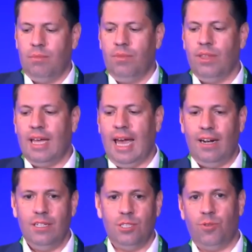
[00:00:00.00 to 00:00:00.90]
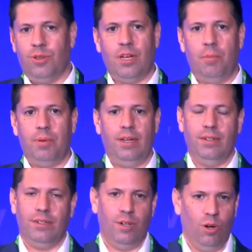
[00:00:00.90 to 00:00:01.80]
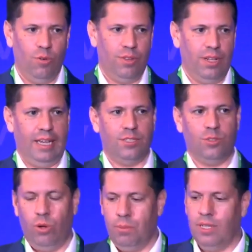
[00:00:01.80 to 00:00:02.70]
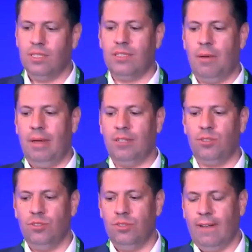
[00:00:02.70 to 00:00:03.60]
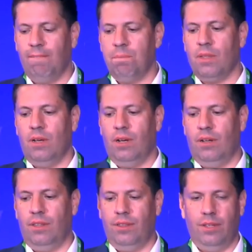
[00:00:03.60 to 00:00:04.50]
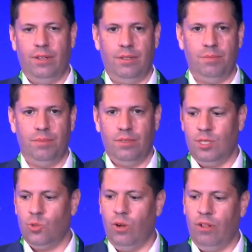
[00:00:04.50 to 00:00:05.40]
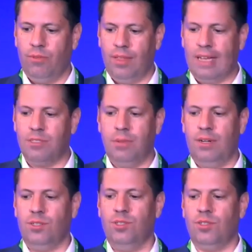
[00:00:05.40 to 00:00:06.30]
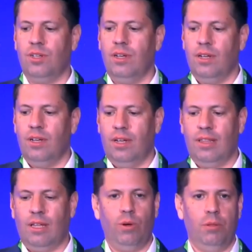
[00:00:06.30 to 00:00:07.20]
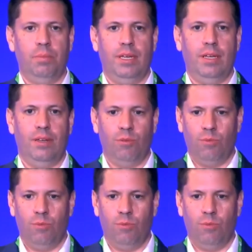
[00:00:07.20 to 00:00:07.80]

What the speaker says: The catalyst for the company over the next 12 months, as I mentioned, the 12,000 meters that will be